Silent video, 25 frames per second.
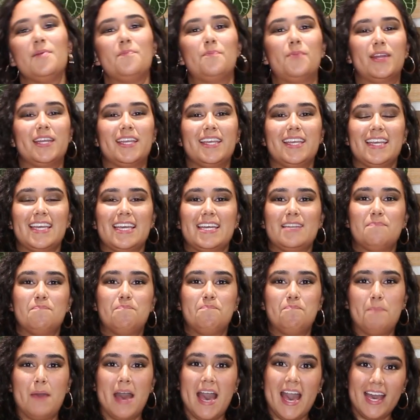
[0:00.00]
bringing
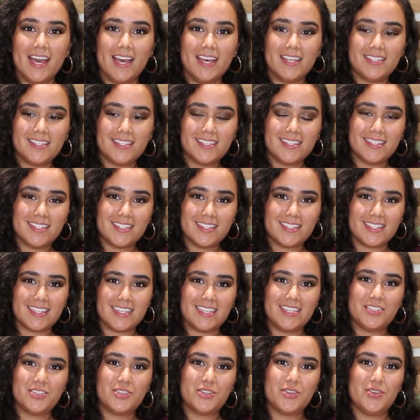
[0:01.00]
in pests
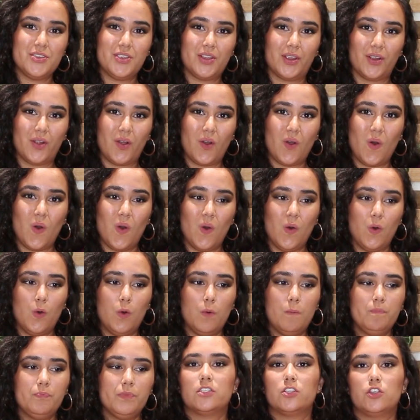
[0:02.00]
into your
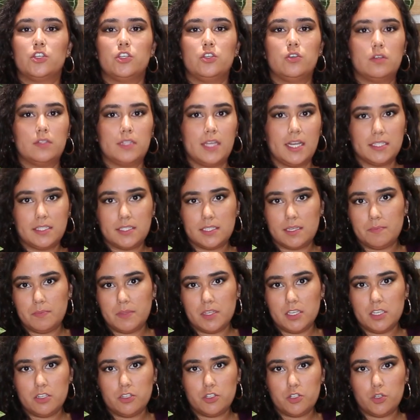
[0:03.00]
home. So that's
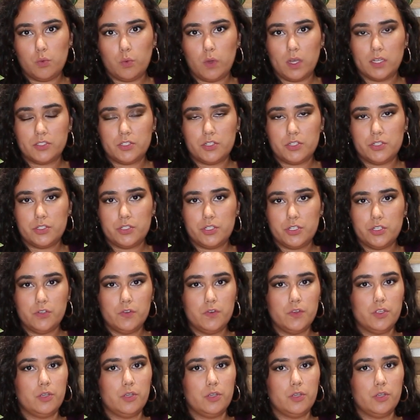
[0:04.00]
something you do want to do.